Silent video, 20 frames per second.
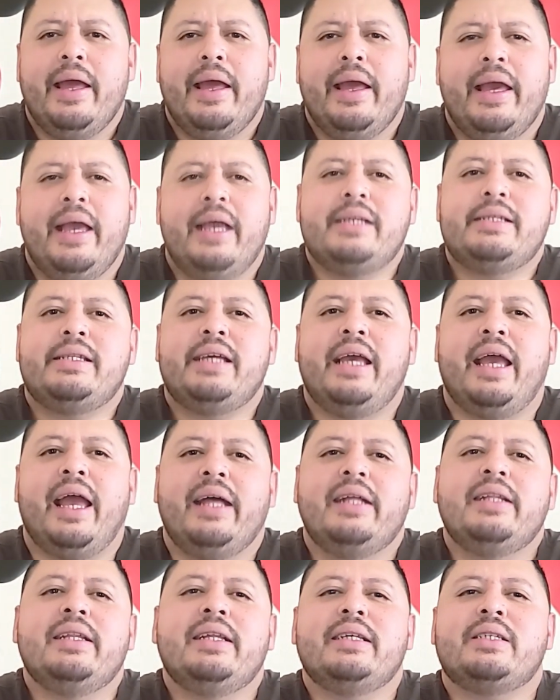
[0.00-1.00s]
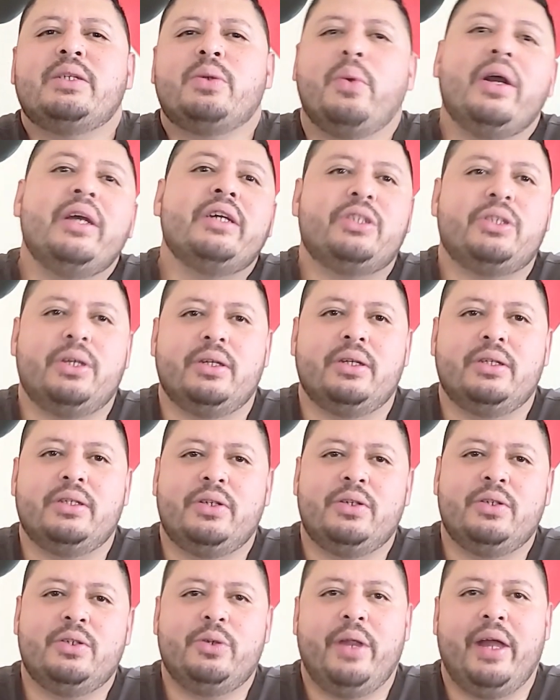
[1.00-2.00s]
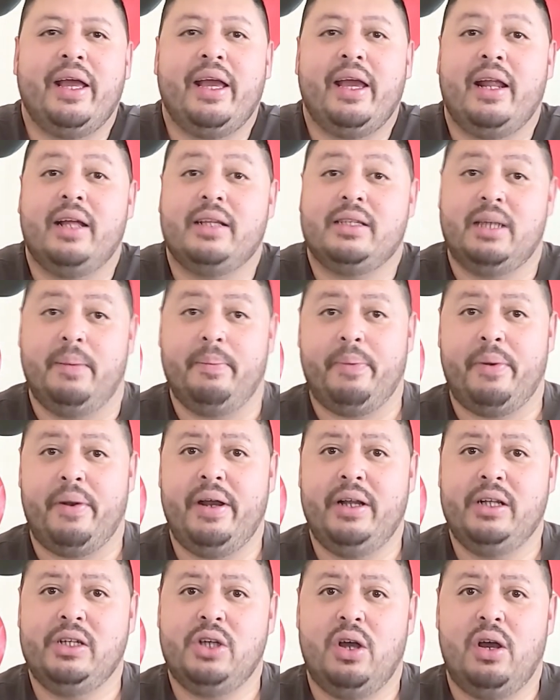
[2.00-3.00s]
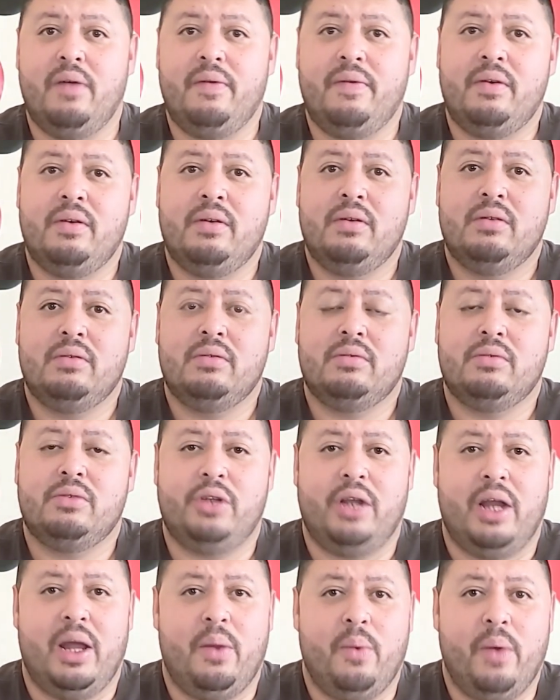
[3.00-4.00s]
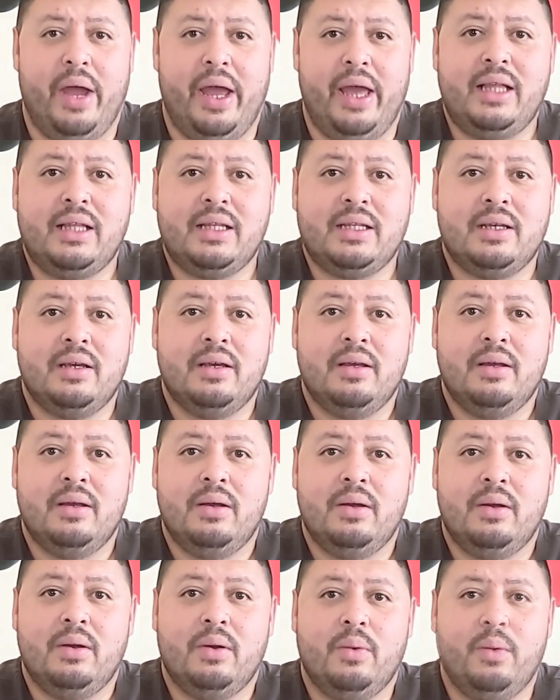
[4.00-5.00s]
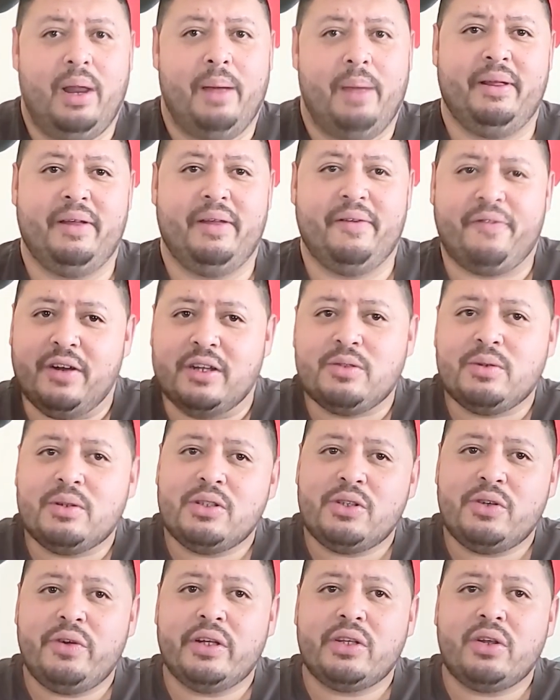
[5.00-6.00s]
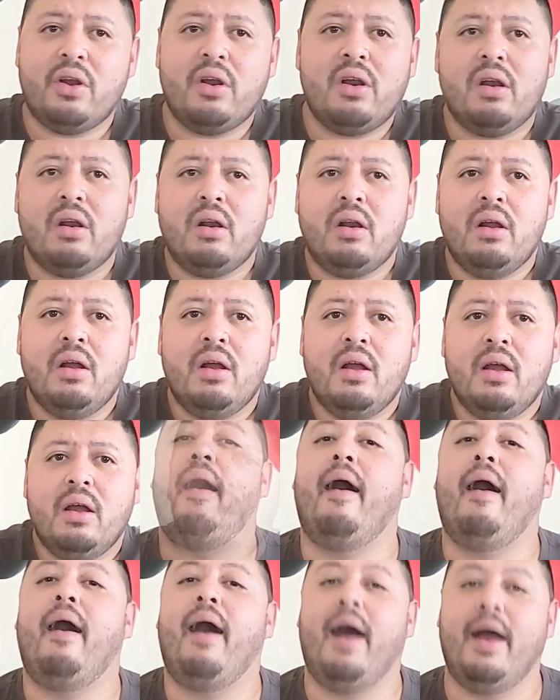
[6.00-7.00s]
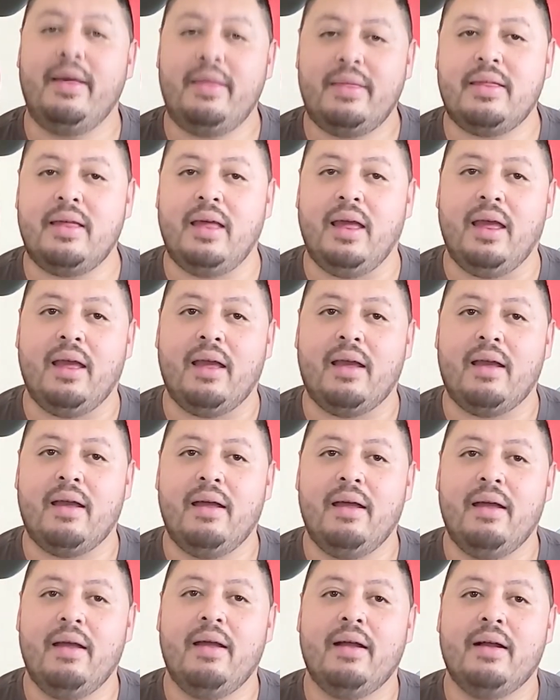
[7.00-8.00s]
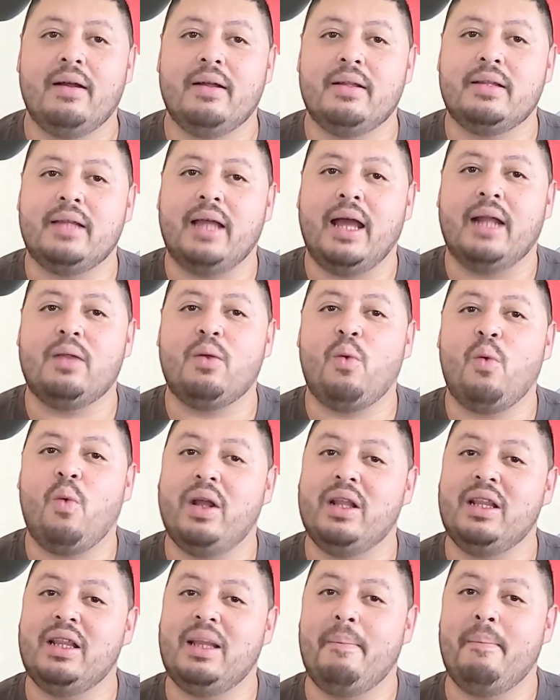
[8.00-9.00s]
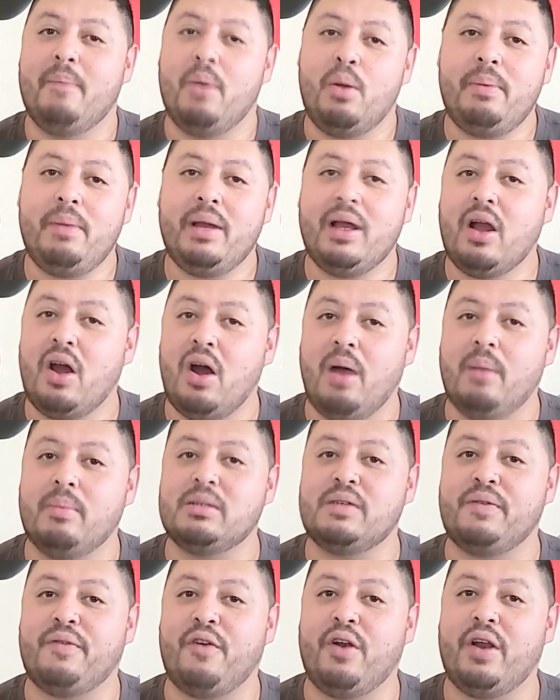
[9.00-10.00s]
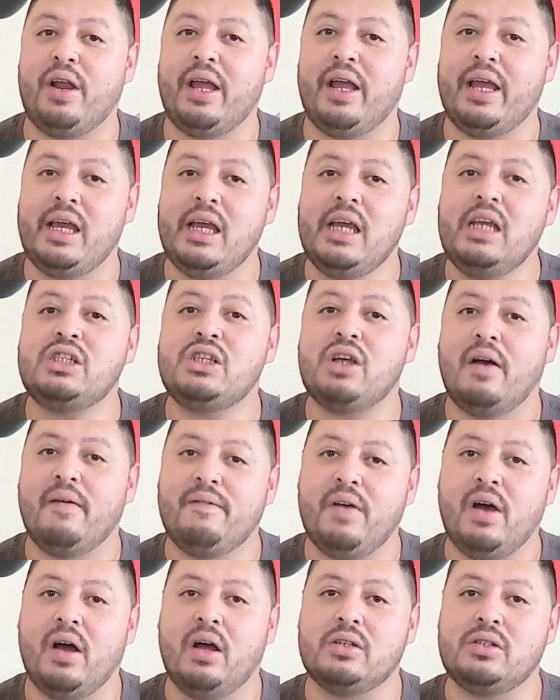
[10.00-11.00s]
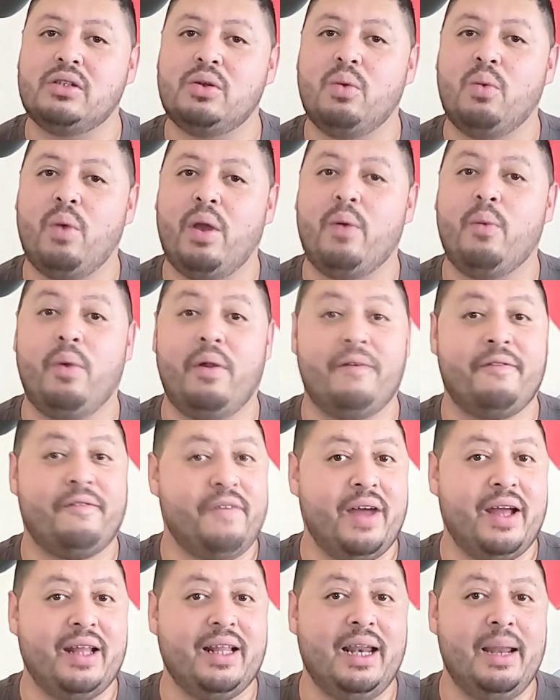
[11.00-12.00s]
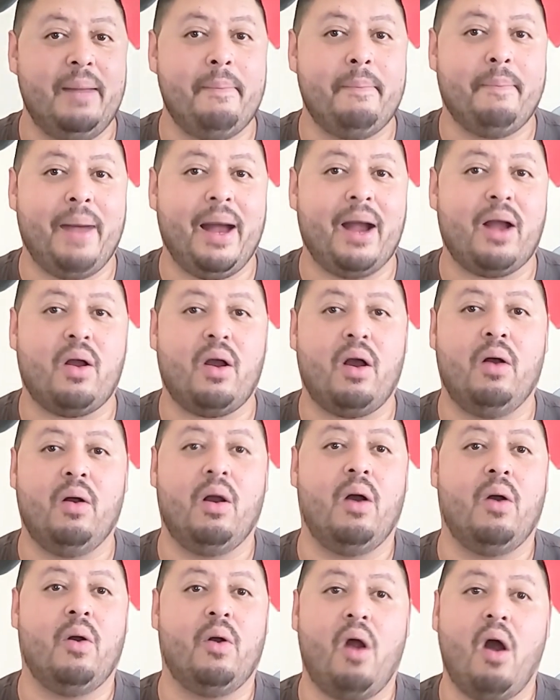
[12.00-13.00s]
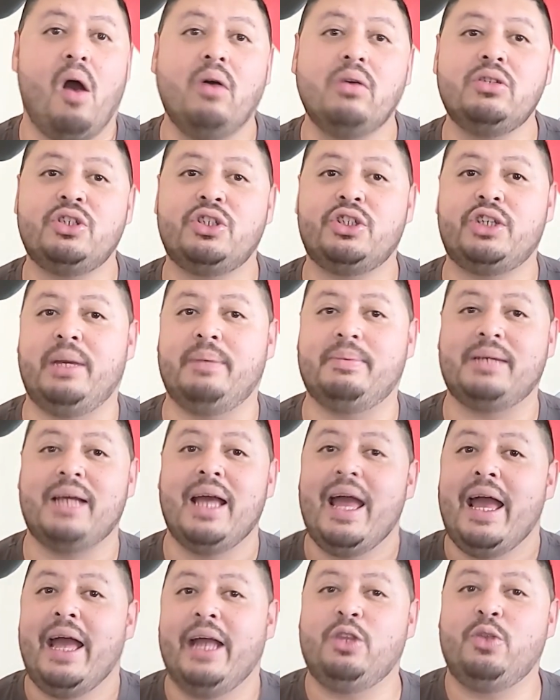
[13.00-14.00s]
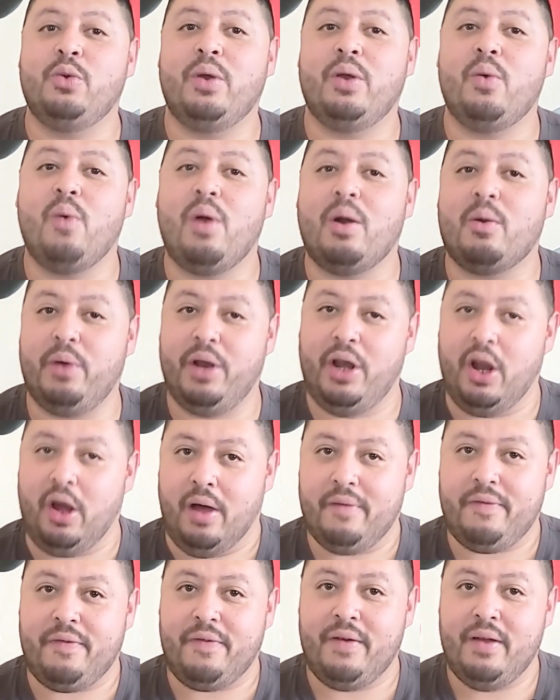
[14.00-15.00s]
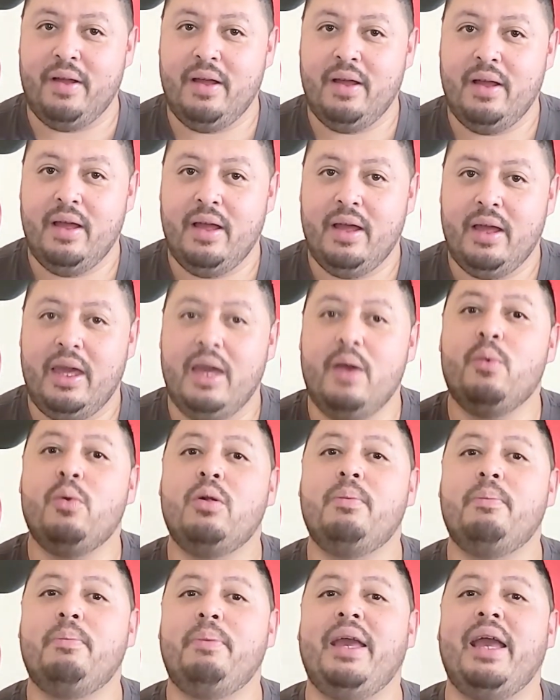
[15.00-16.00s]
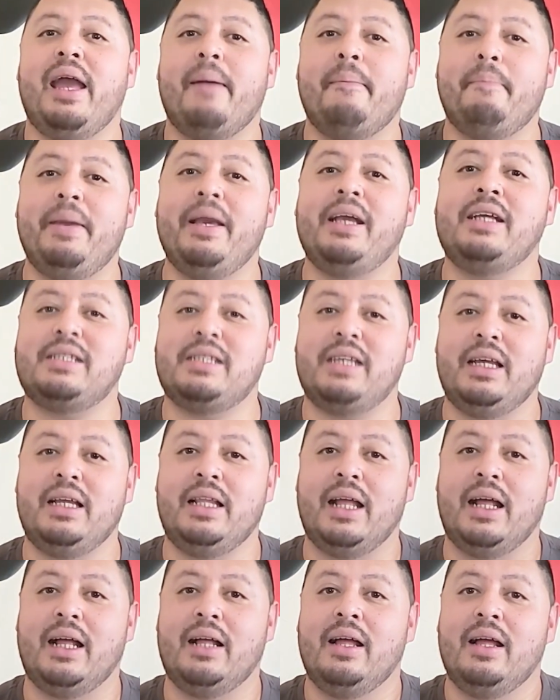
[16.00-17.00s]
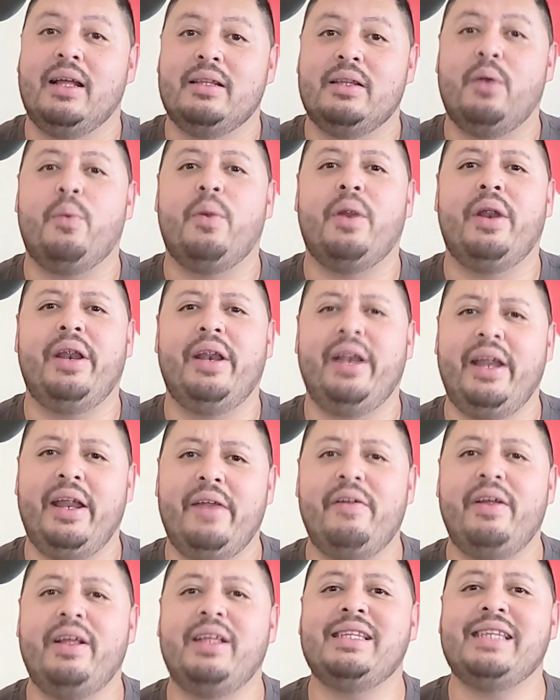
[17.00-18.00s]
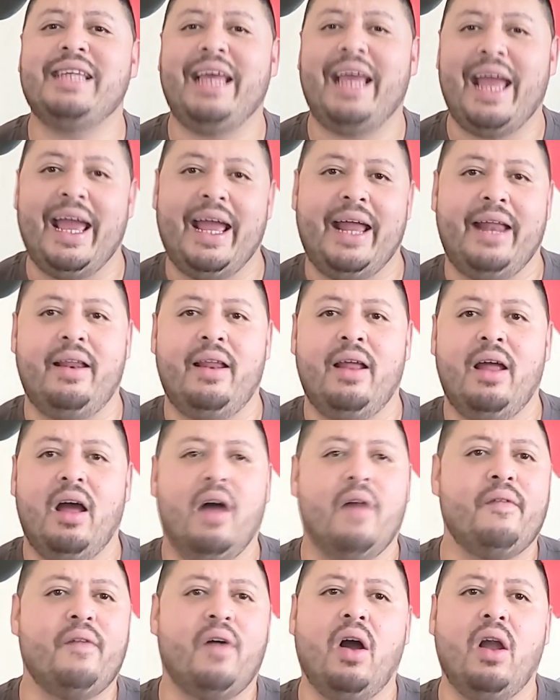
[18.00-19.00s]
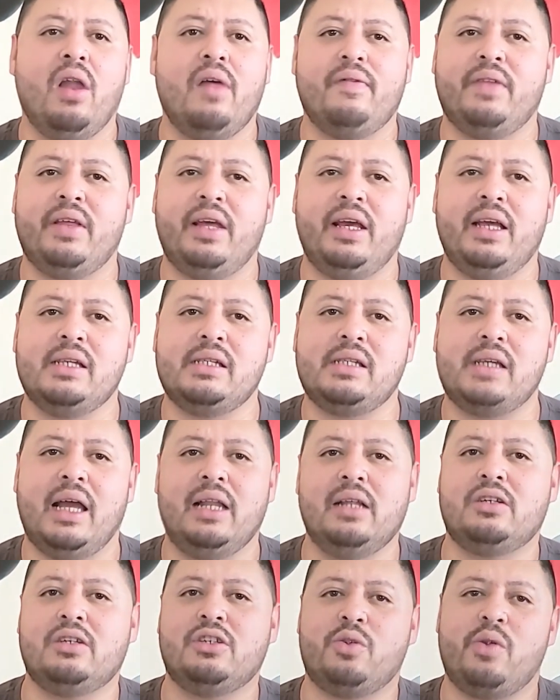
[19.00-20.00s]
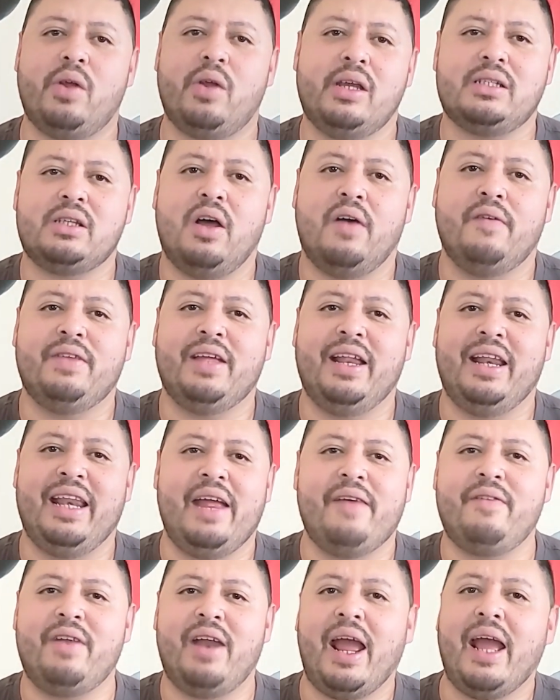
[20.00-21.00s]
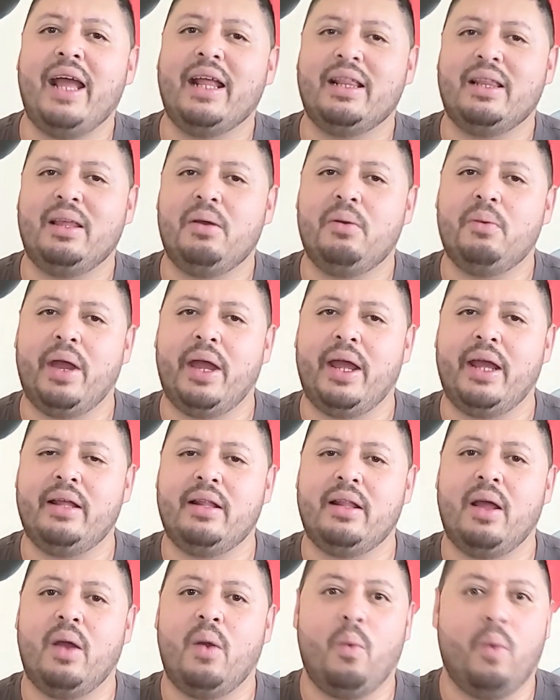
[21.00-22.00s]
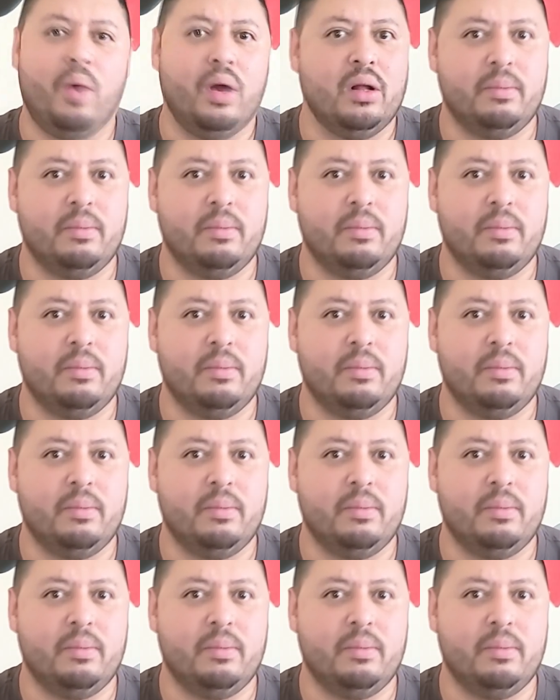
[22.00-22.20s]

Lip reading: It's the endless questions. Should I get a temporary job? Should I wait? Will I be the first one to return? I think that when the moment comes for each of us, when we're finally back on our own ships and doing what we love, it will be a big signal that we're nearing the end of all of this and the stress of the never-ending wait will